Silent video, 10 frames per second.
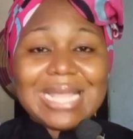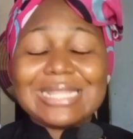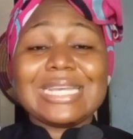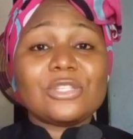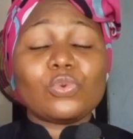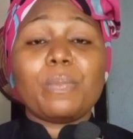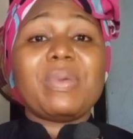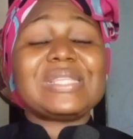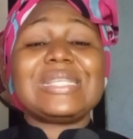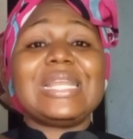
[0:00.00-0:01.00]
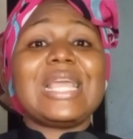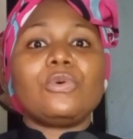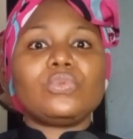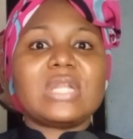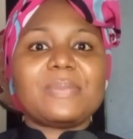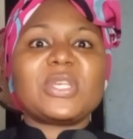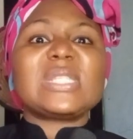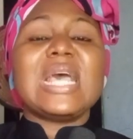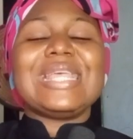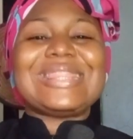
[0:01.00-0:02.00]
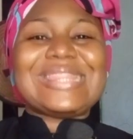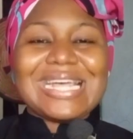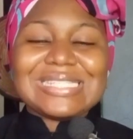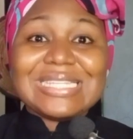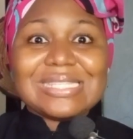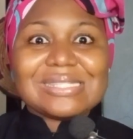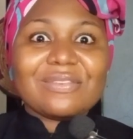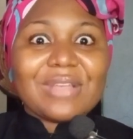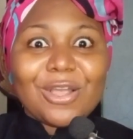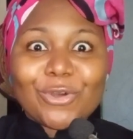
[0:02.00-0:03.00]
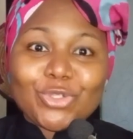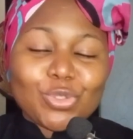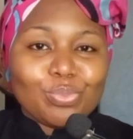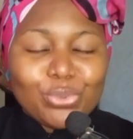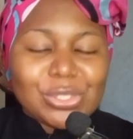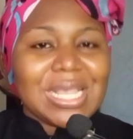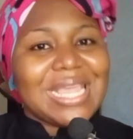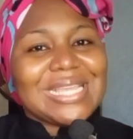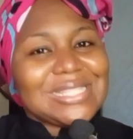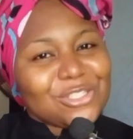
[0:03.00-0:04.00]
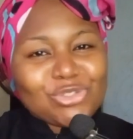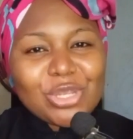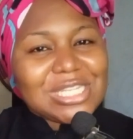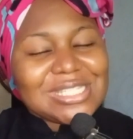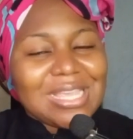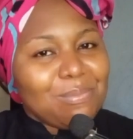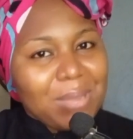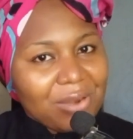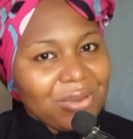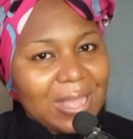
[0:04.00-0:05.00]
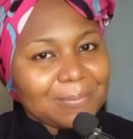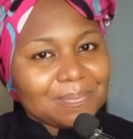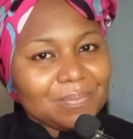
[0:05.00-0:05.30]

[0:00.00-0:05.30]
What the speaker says: And that is what personally I would do like, because that in itself can contribute in destroying the skin barrier.